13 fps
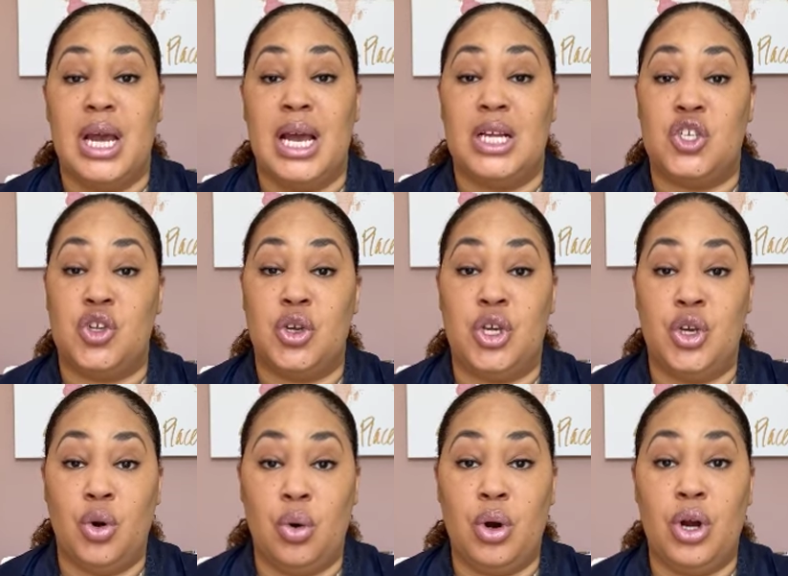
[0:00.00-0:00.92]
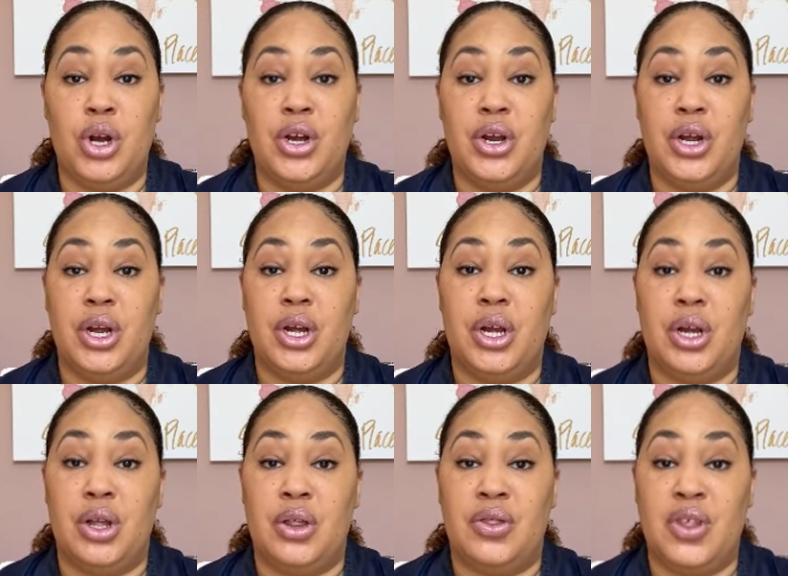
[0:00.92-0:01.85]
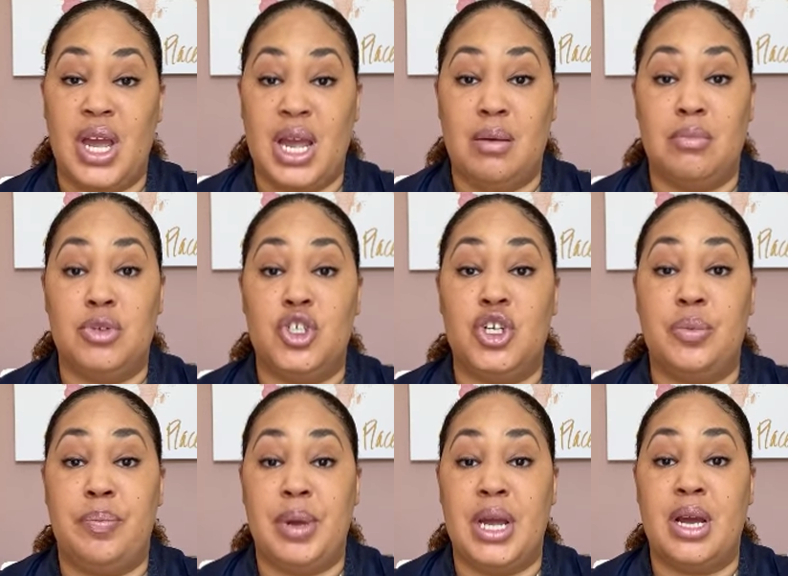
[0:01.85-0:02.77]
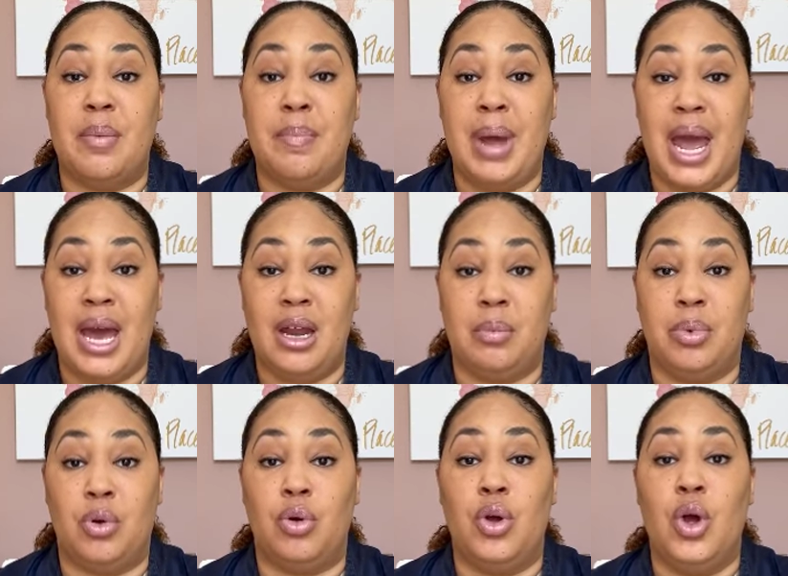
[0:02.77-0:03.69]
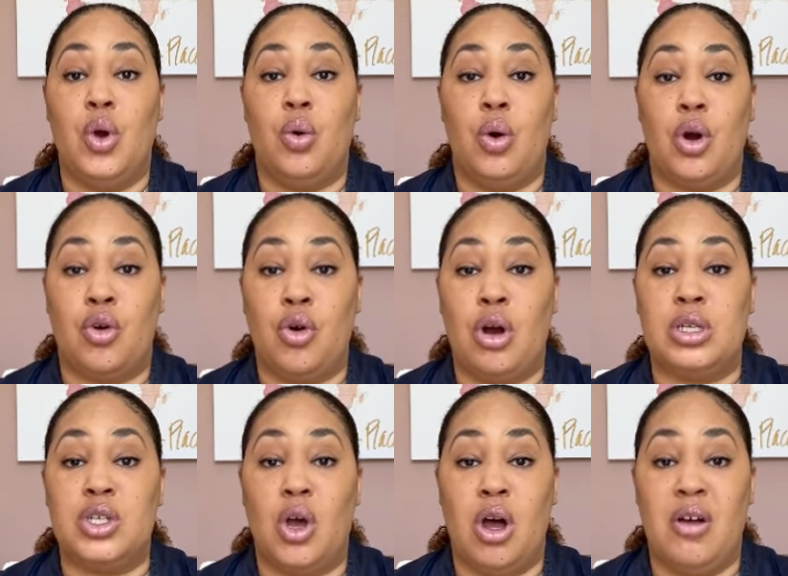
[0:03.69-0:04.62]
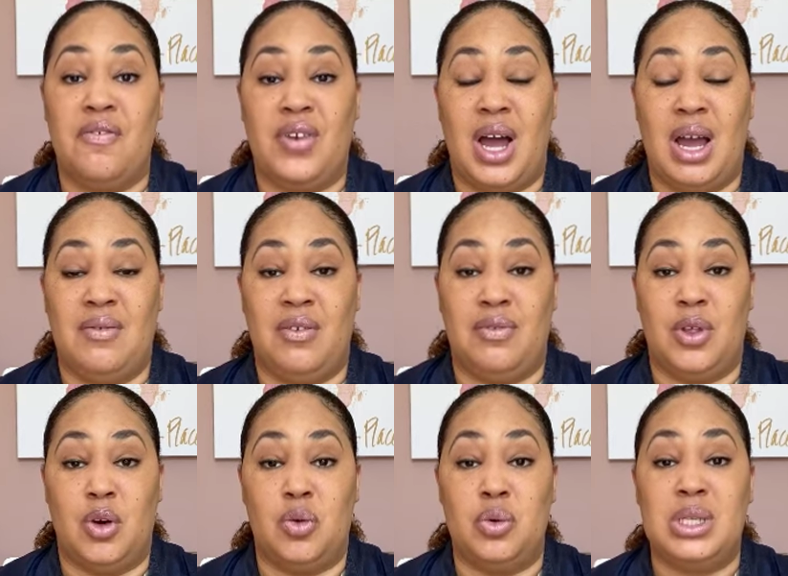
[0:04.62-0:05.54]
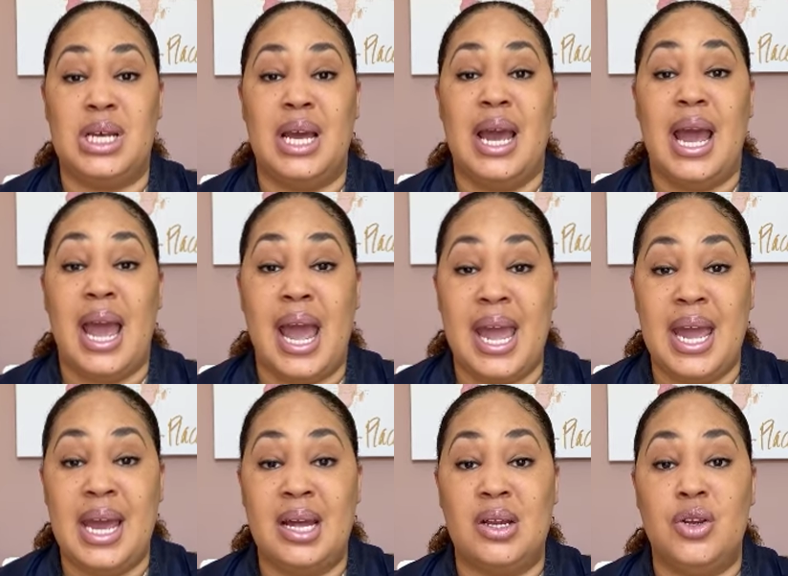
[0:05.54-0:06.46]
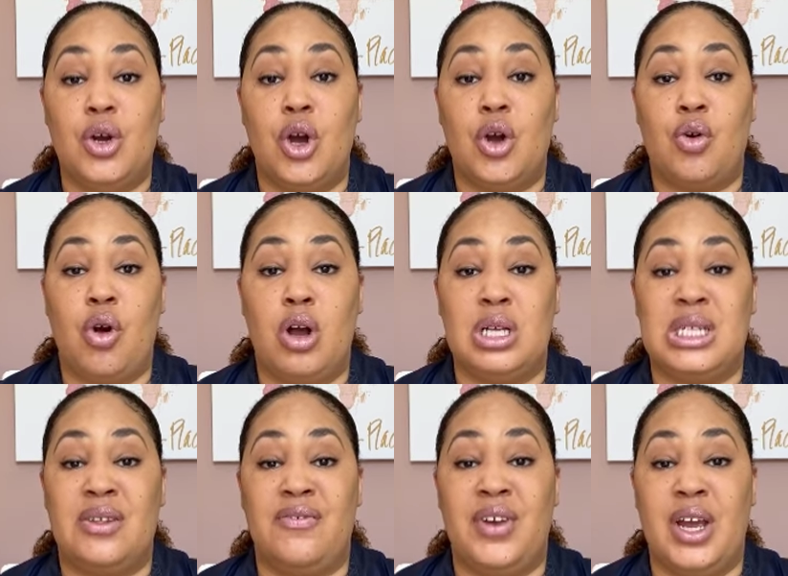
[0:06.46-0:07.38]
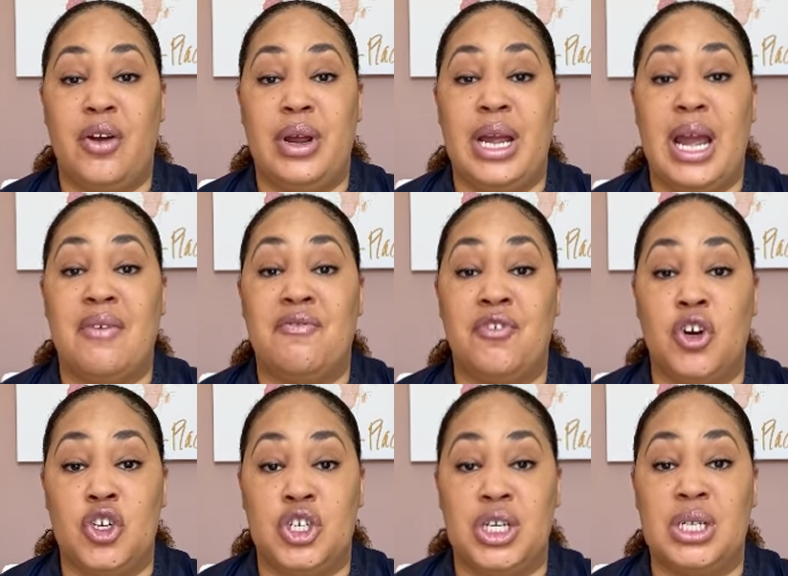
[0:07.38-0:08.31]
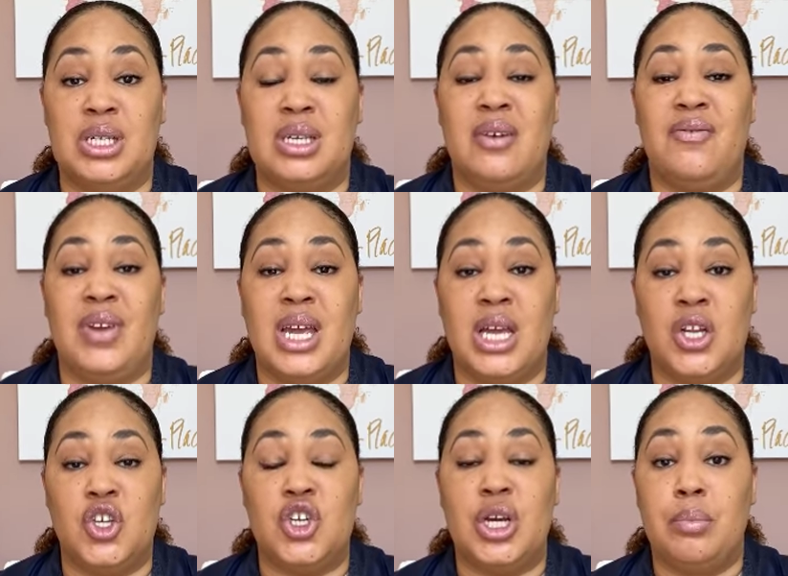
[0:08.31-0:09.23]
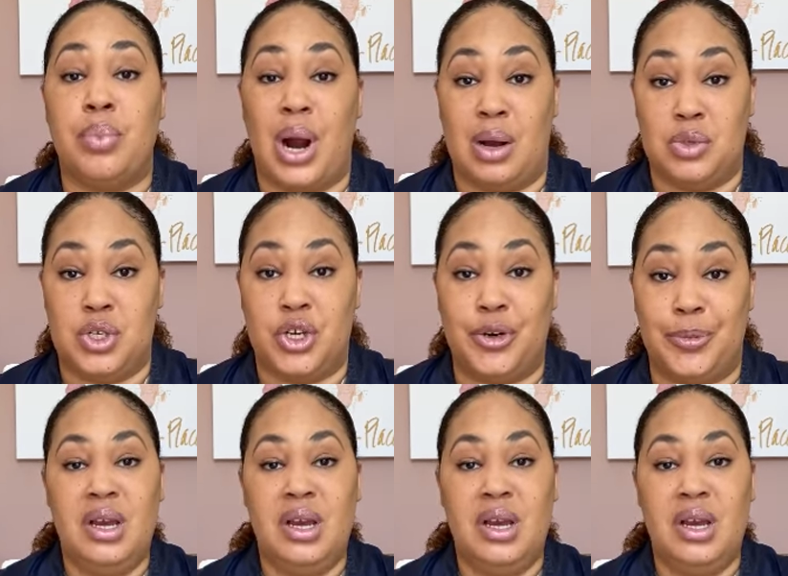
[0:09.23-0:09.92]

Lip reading: And so your theme should be compatible across all 5 of those and across the varying versions of each browser.